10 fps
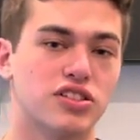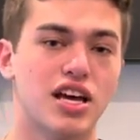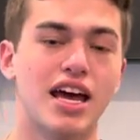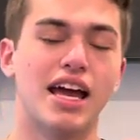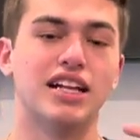
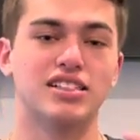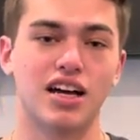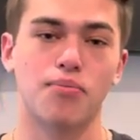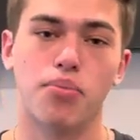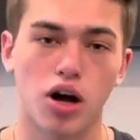And he's got
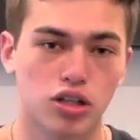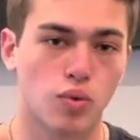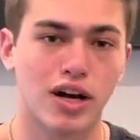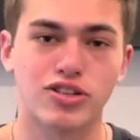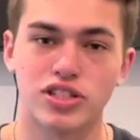a baller
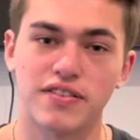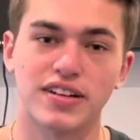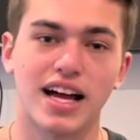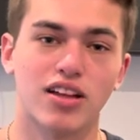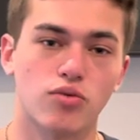wide receiver in
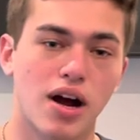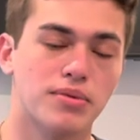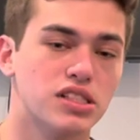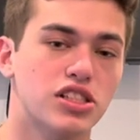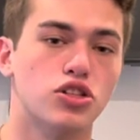Allen
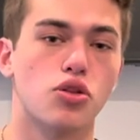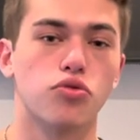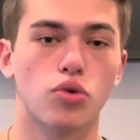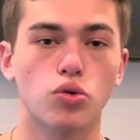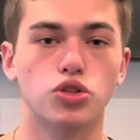Robinson to
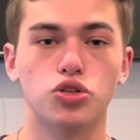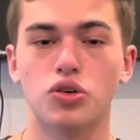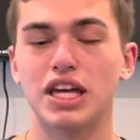throw to.